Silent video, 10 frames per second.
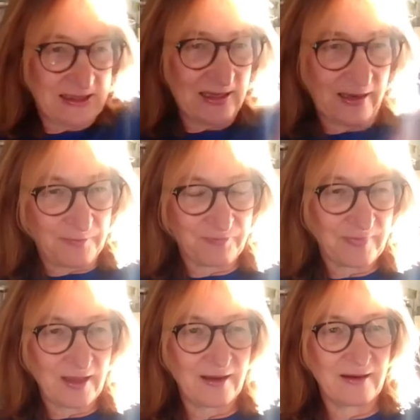let's say,
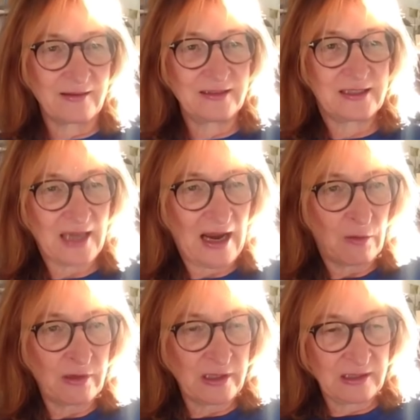
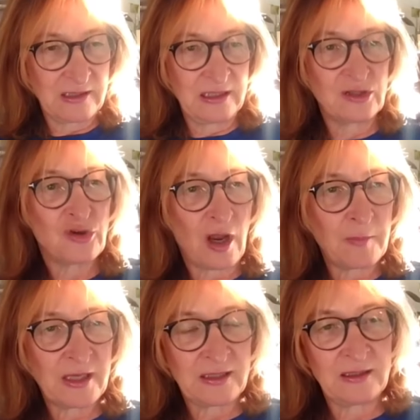desire and
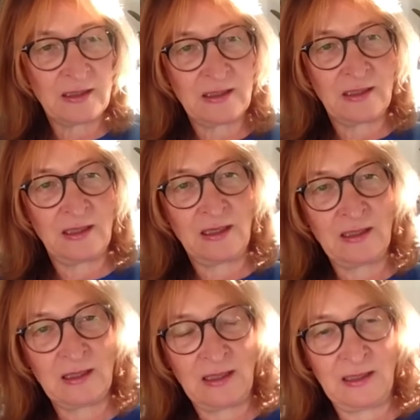enjoyment in
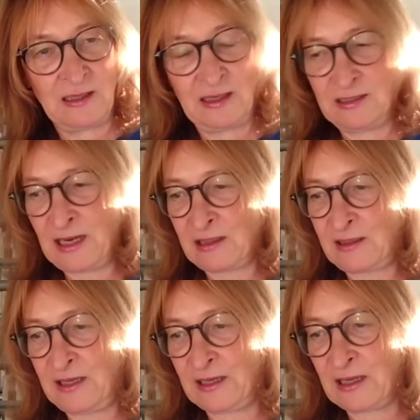
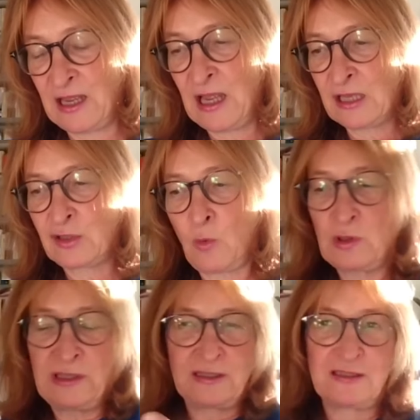that thing.
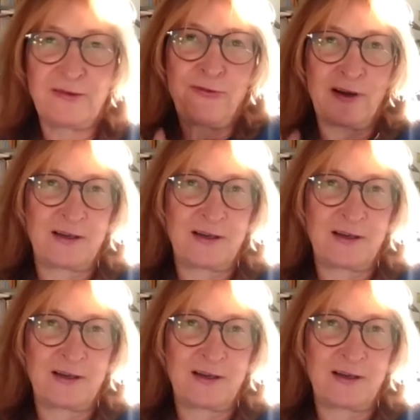So this is the